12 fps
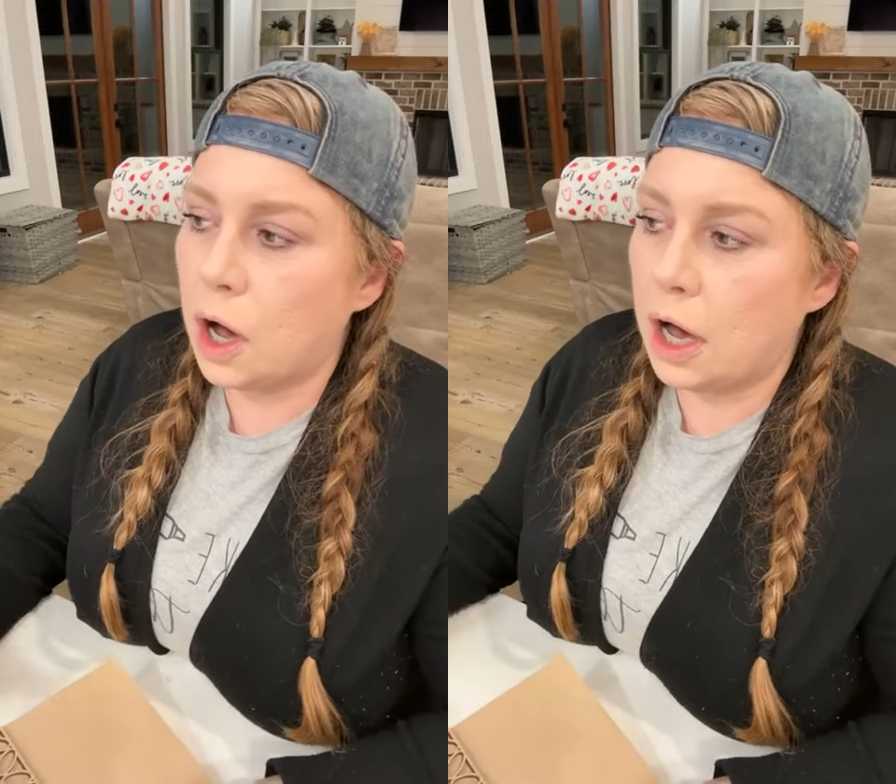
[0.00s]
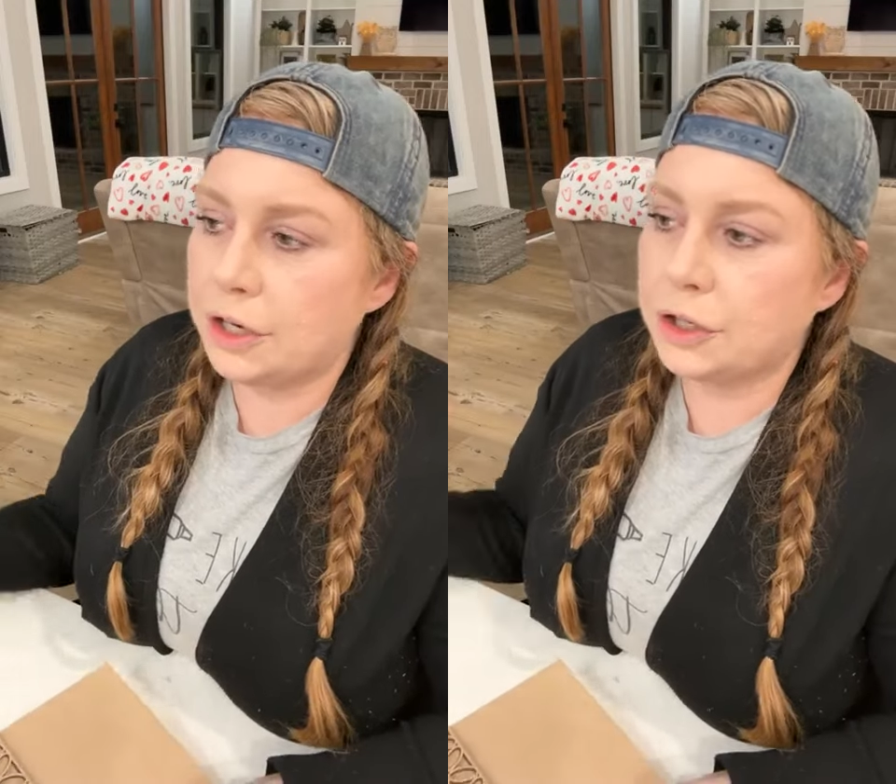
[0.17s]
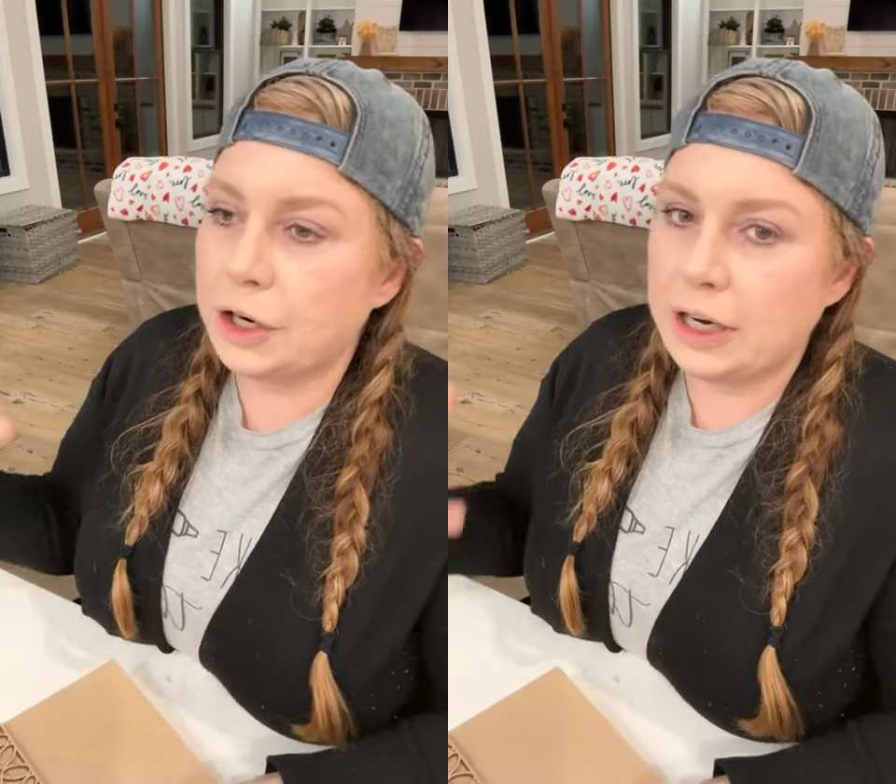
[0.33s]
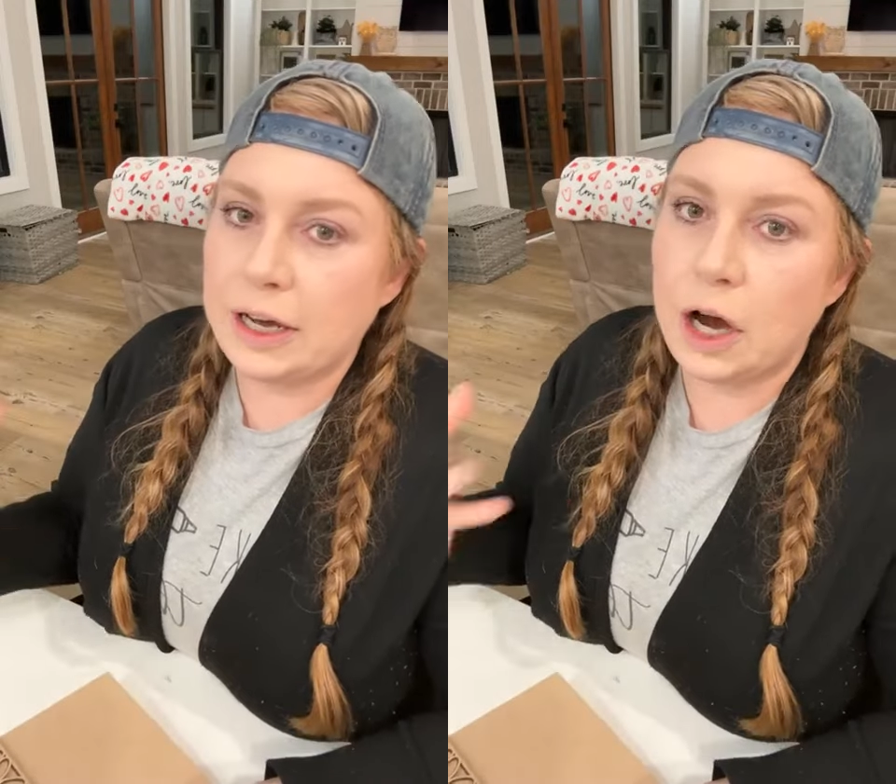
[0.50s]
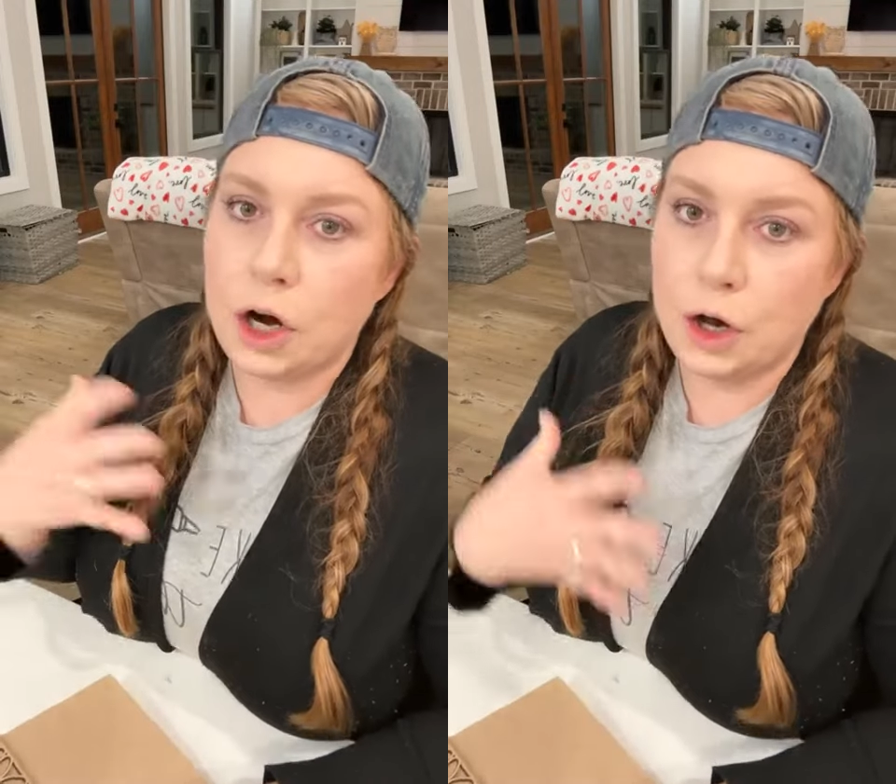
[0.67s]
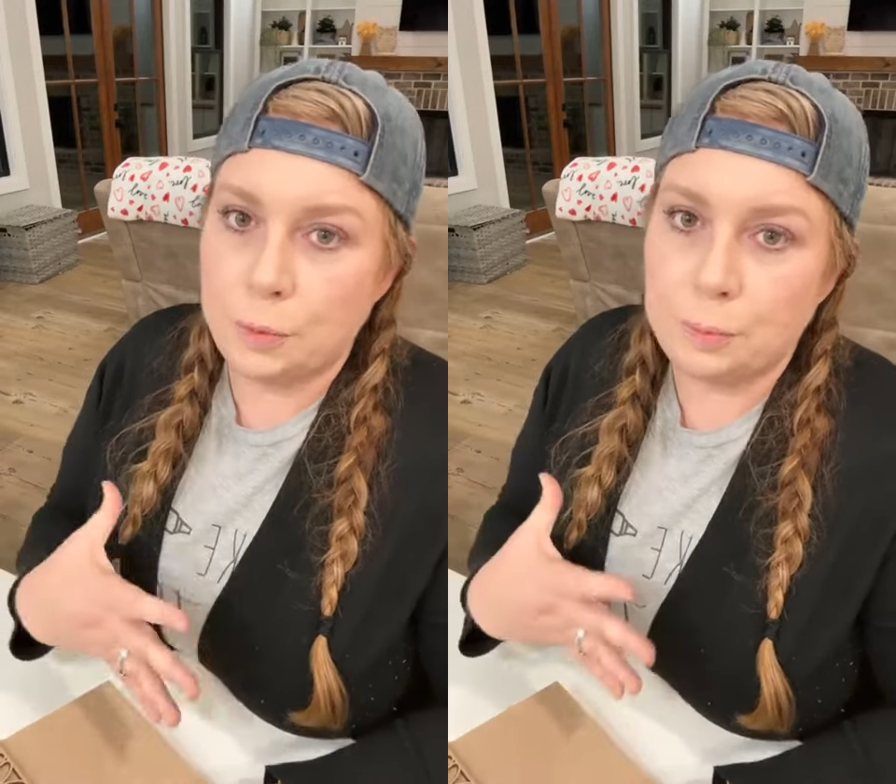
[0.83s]
on creating
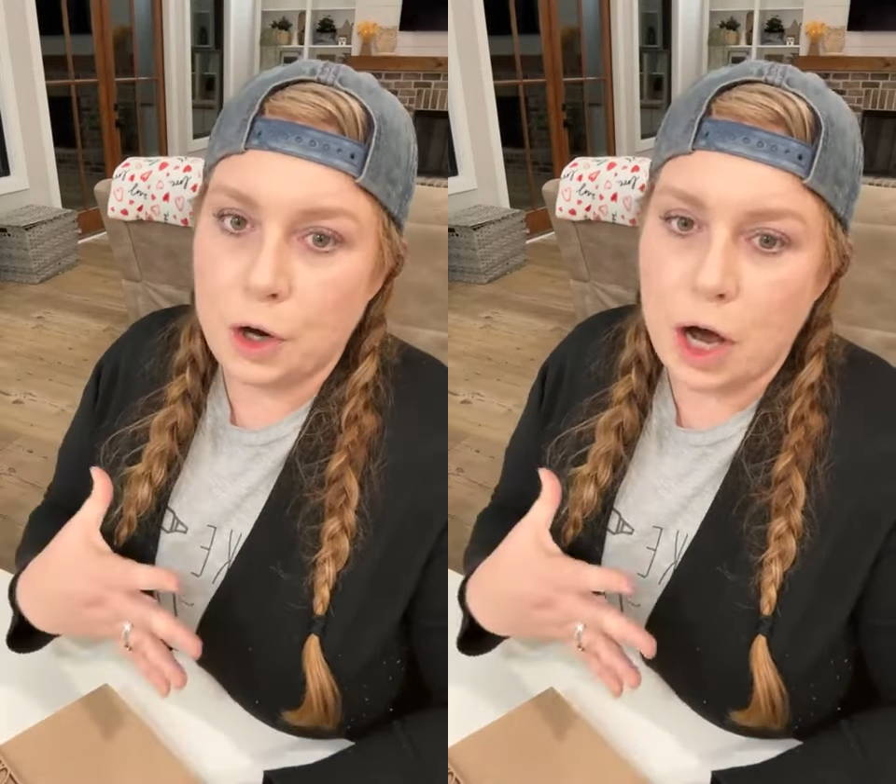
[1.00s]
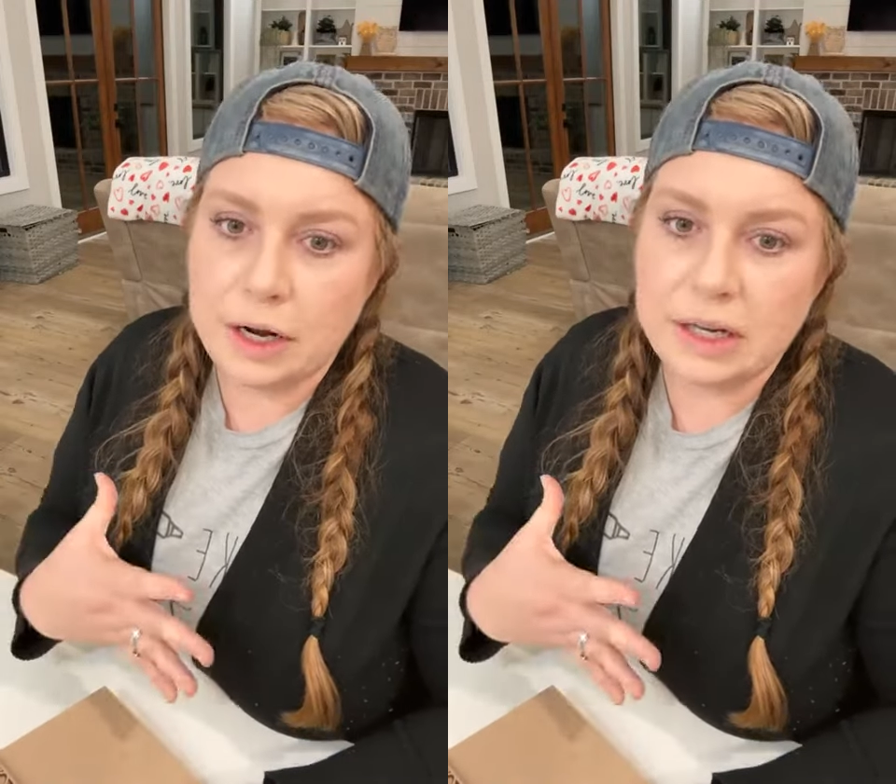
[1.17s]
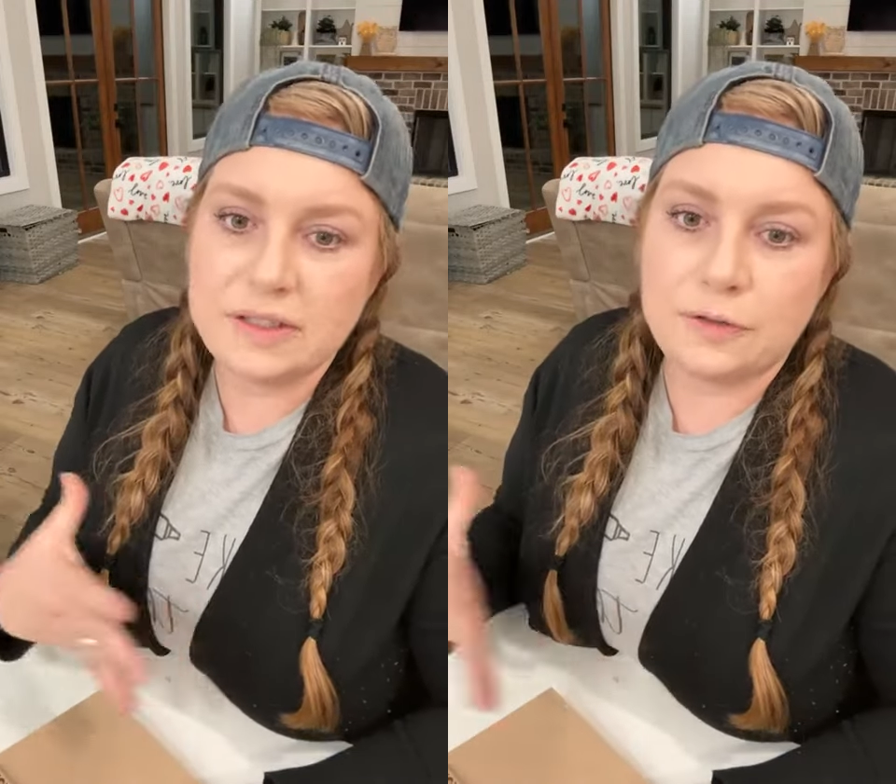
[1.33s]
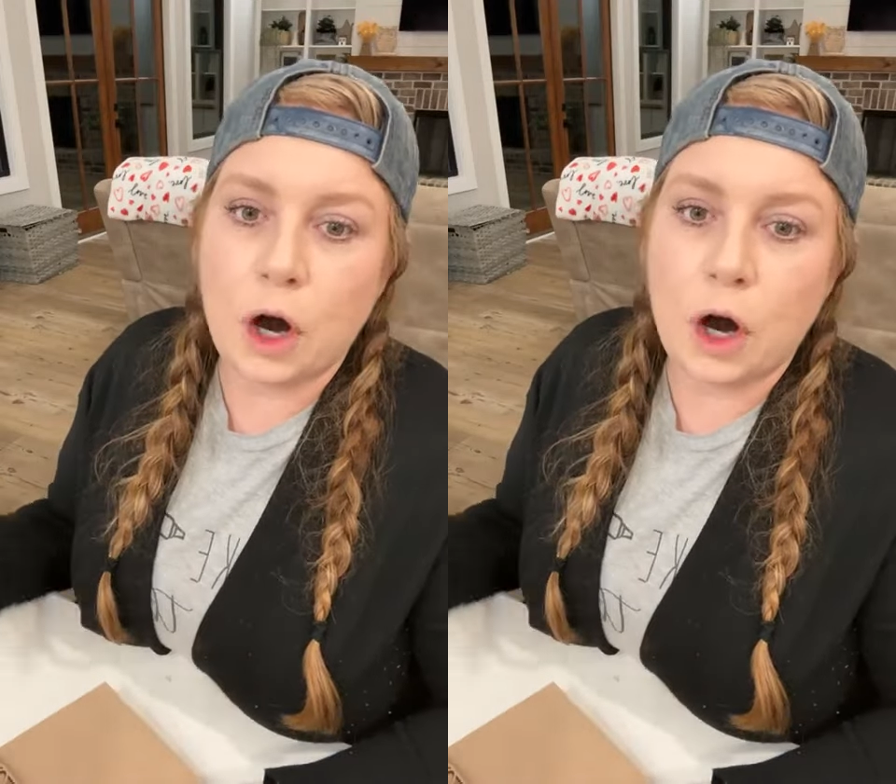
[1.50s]
our own products